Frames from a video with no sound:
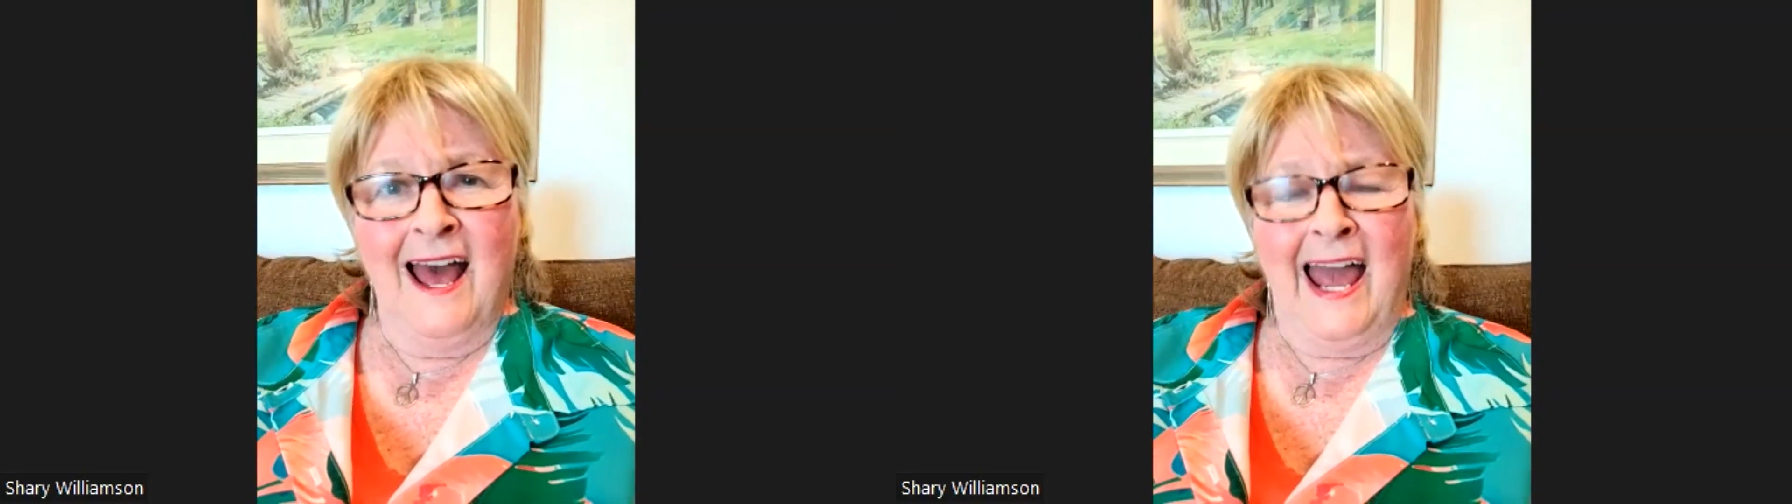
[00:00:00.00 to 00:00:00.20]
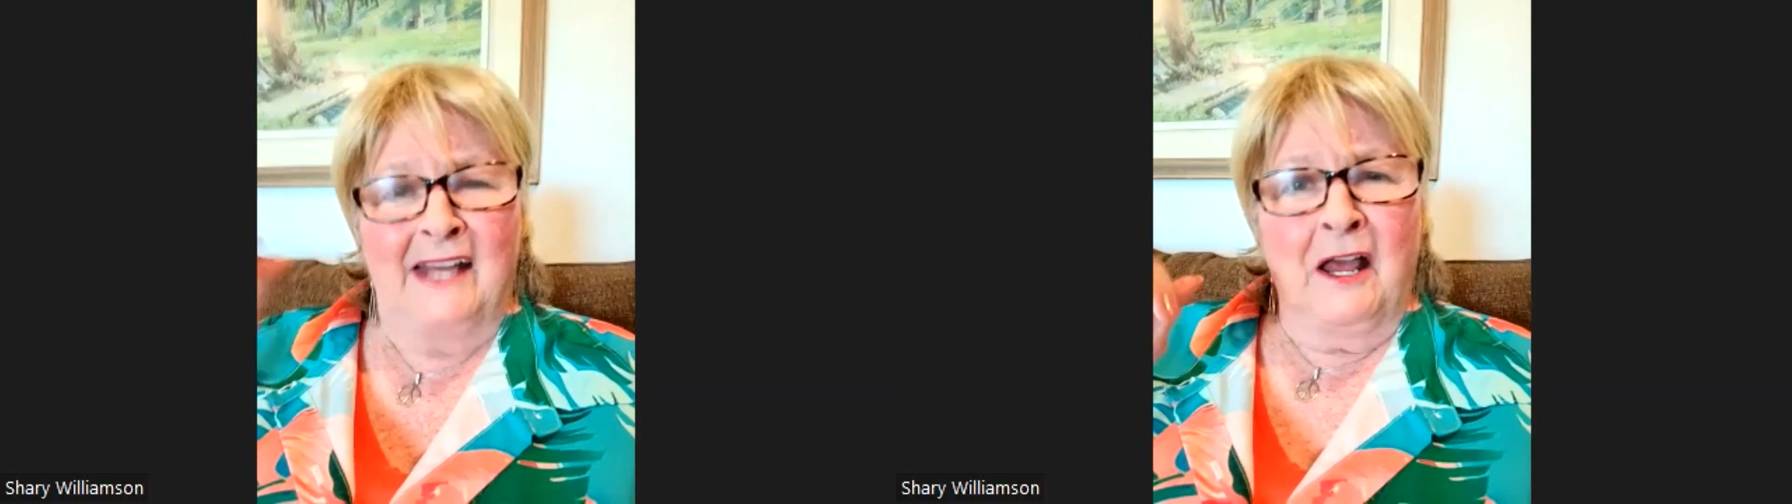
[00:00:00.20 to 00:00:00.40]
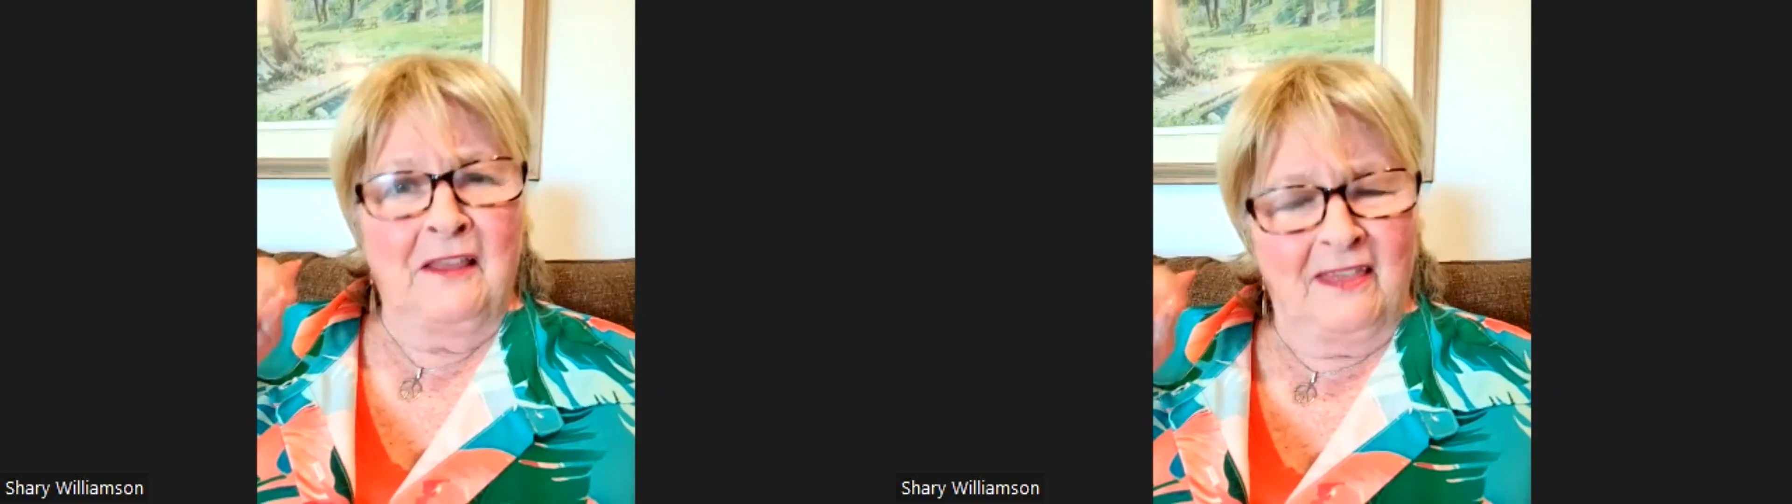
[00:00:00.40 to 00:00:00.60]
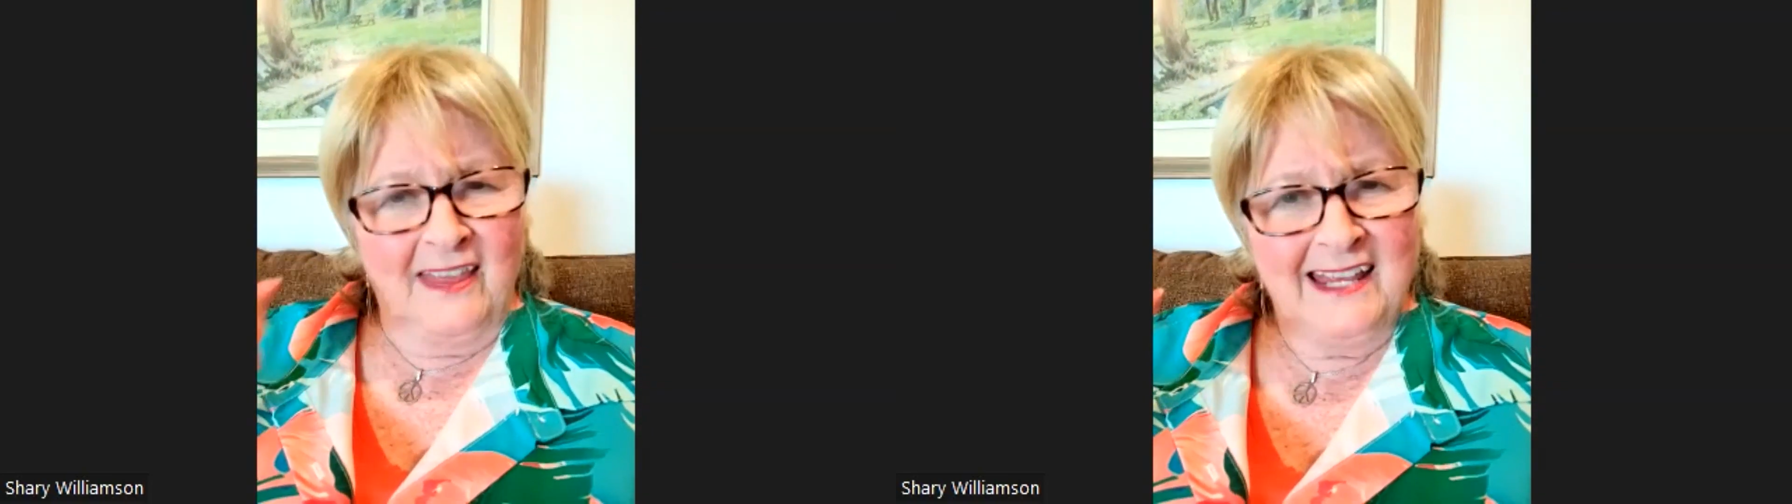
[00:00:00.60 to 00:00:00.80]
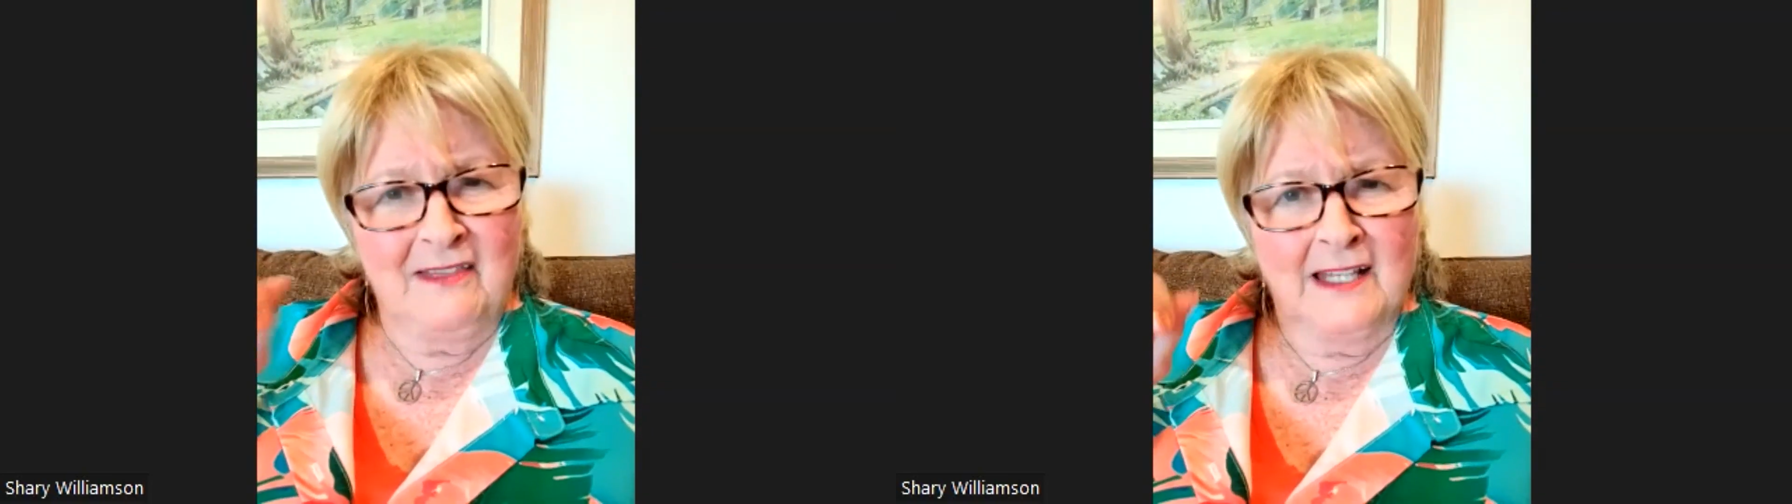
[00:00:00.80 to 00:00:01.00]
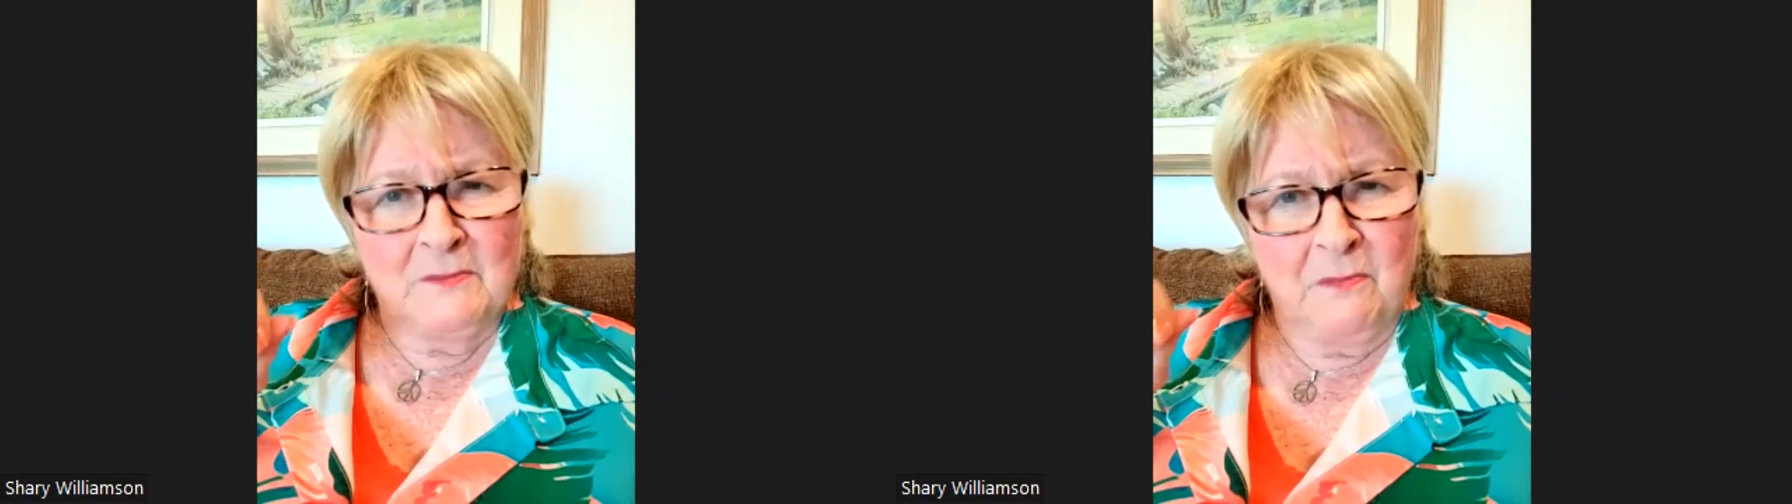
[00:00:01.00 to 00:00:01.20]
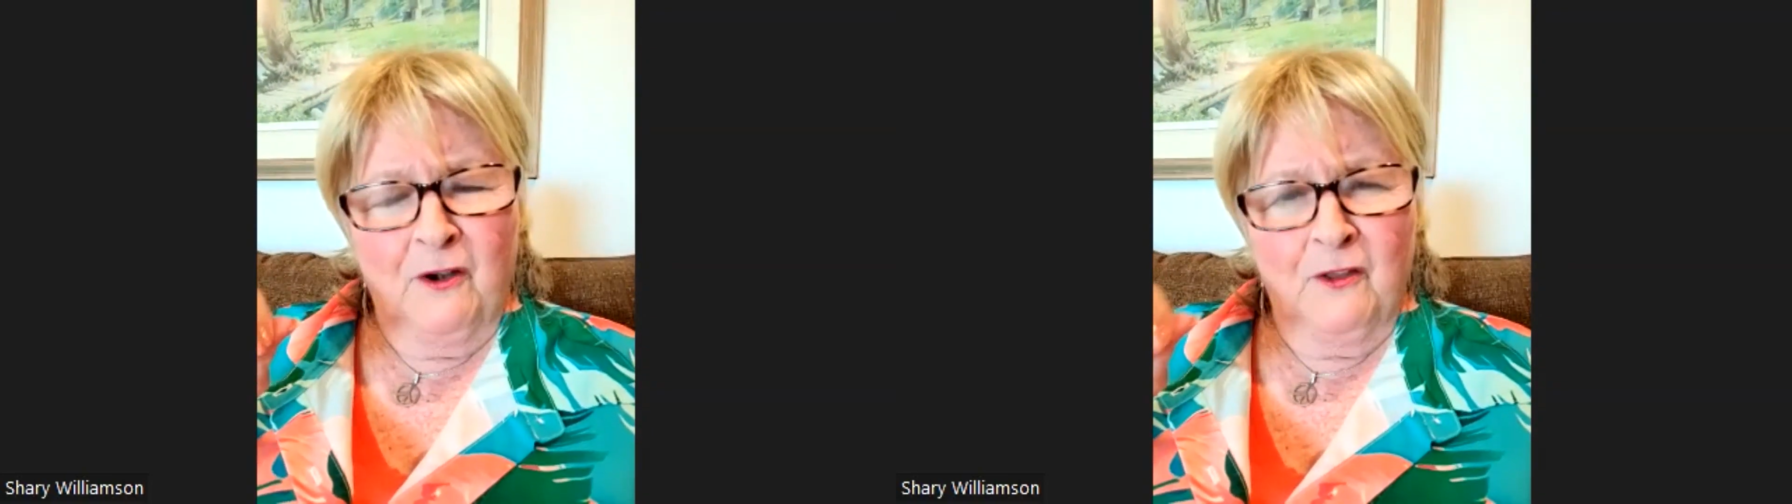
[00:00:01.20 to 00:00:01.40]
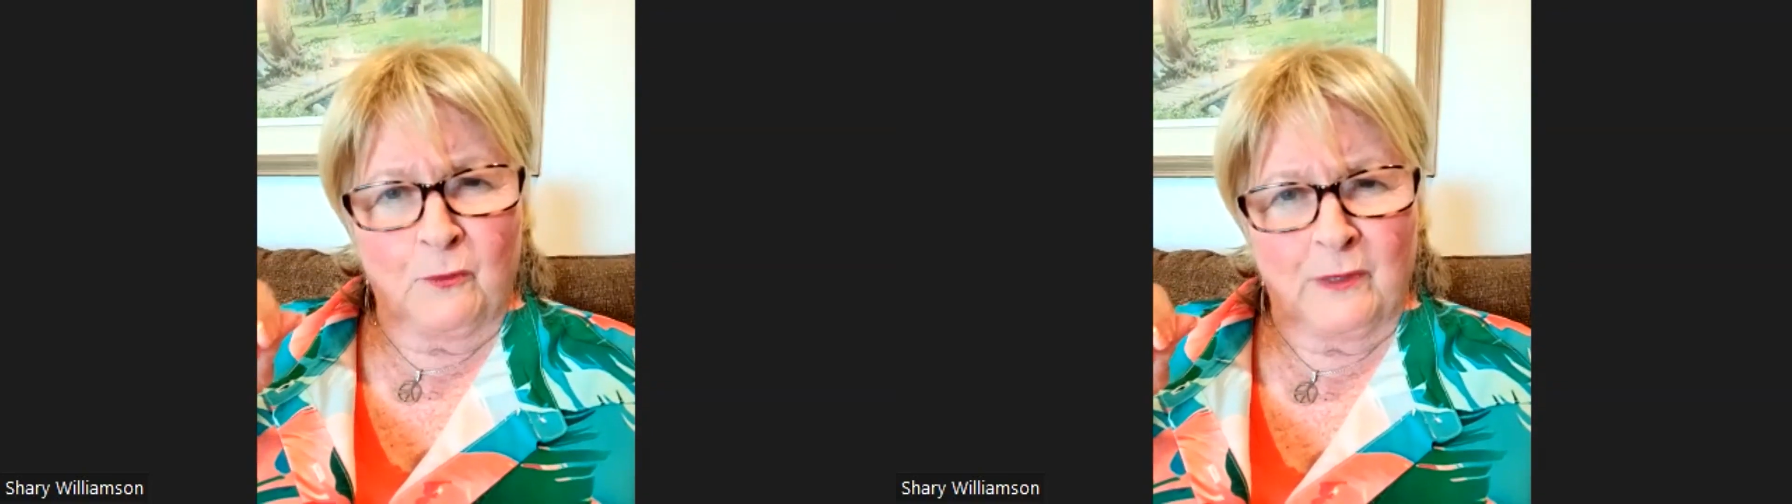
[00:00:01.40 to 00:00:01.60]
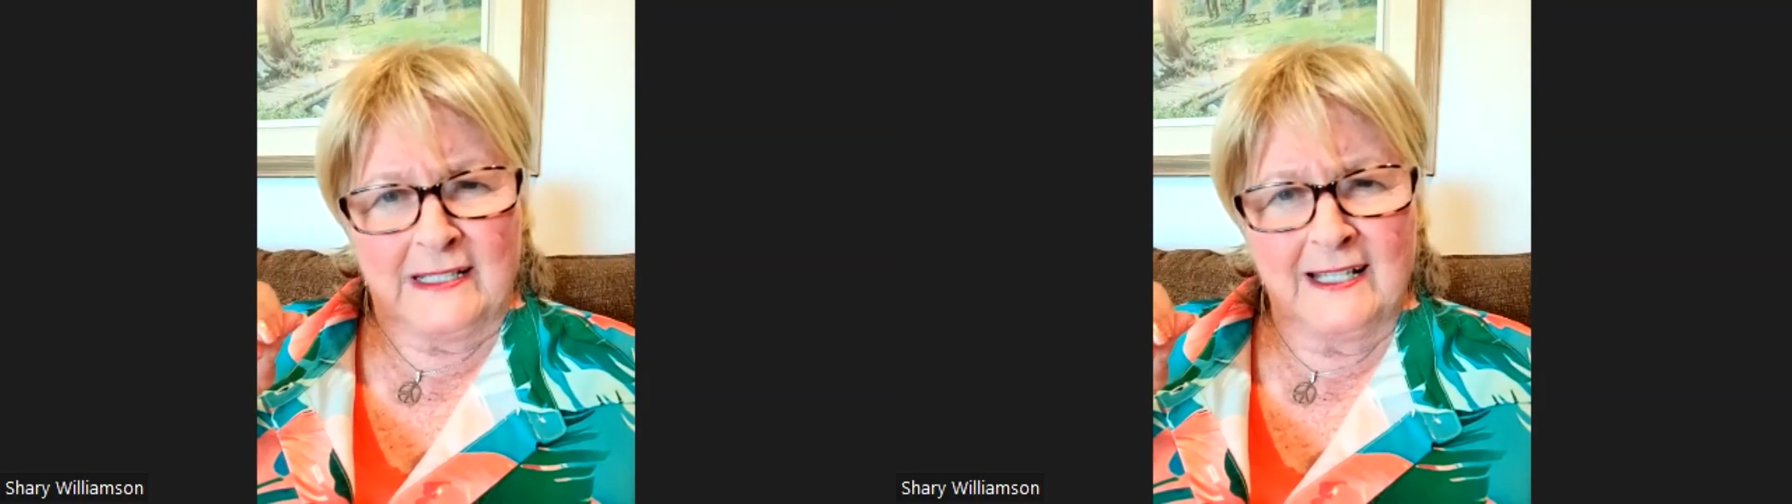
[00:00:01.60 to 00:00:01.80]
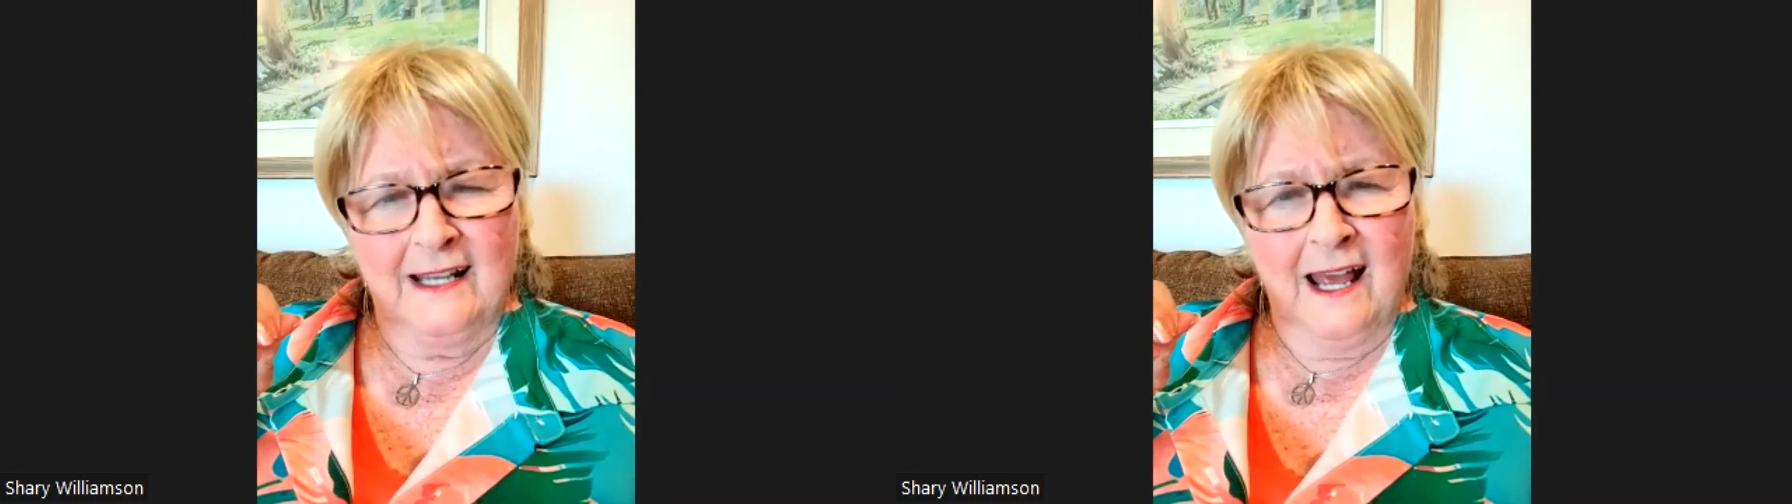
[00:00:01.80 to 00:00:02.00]
And I think that's part of the
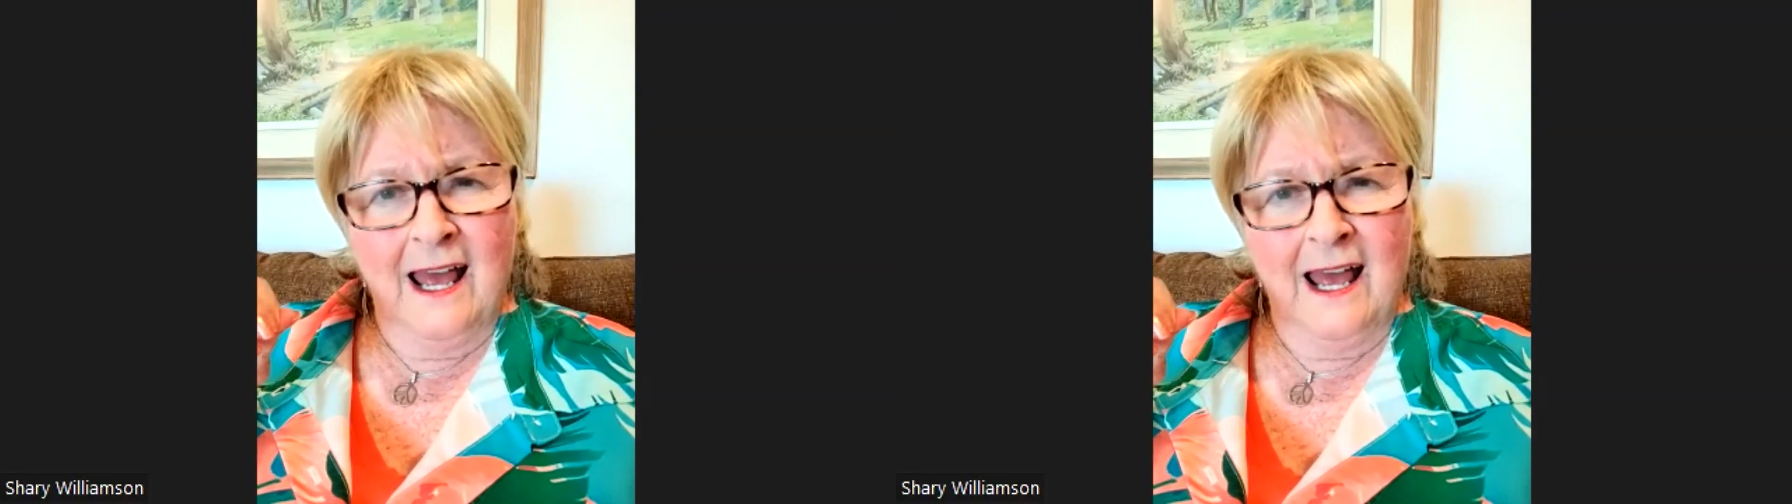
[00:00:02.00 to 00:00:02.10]
reason